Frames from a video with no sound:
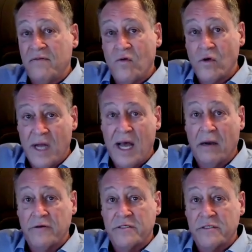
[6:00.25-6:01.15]
for
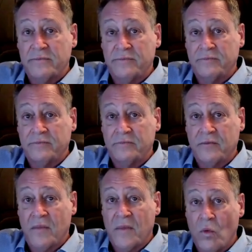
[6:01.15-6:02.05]
dollars
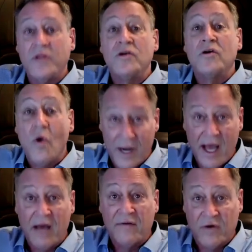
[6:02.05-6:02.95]
when you're going
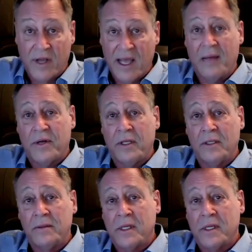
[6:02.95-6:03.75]
out for capital.